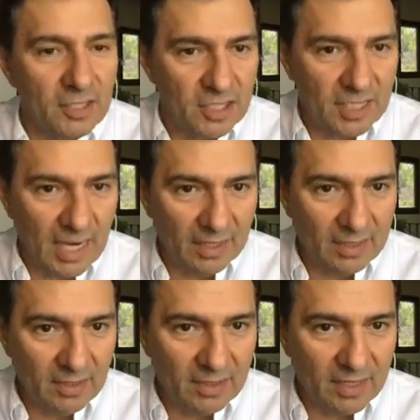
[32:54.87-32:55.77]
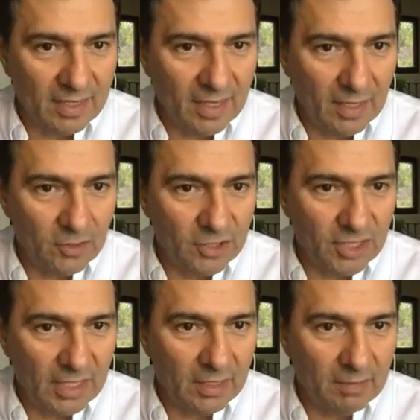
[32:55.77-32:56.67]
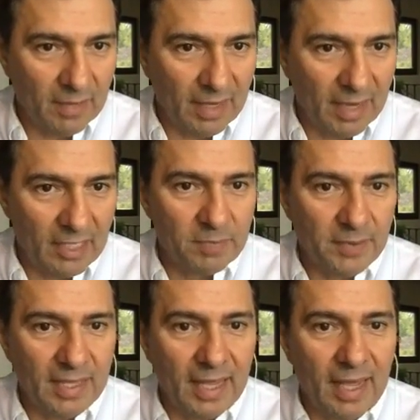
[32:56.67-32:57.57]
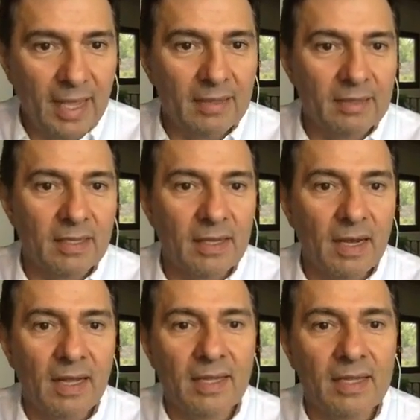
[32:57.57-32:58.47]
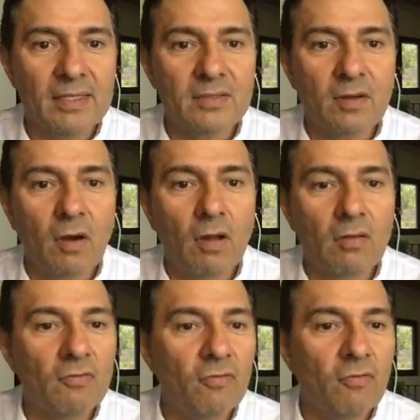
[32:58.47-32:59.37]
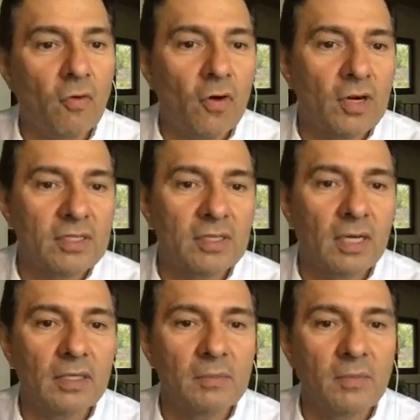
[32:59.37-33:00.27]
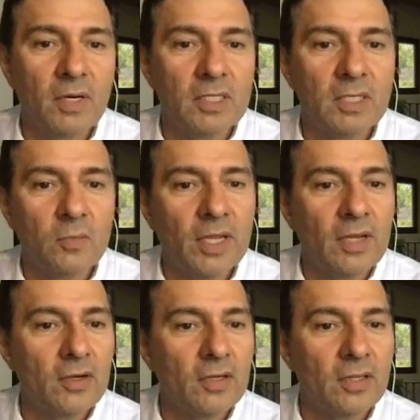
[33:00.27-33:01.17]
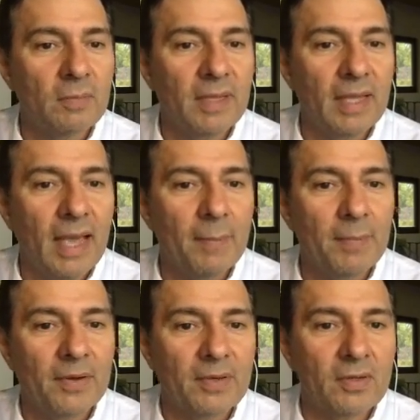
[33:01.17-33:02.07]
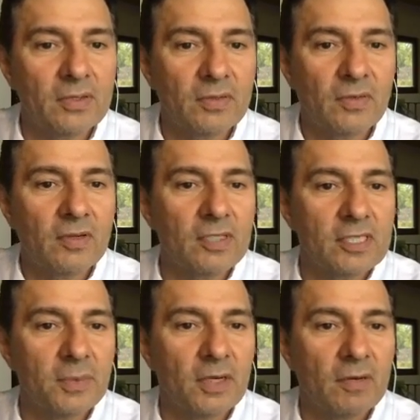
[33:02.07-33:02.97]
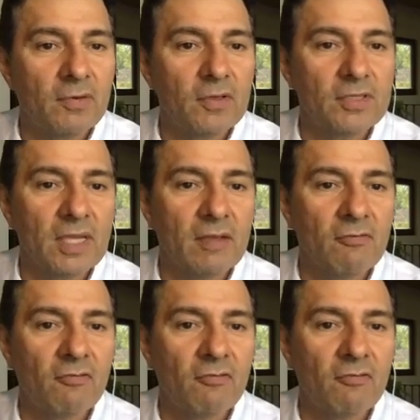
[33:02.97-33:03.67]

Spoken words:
Shannon Duncan. Hello, Shannon. My husband had got his all-in-4s done in March, and we couldn't be happier. Costa Rica is beautiful, safe,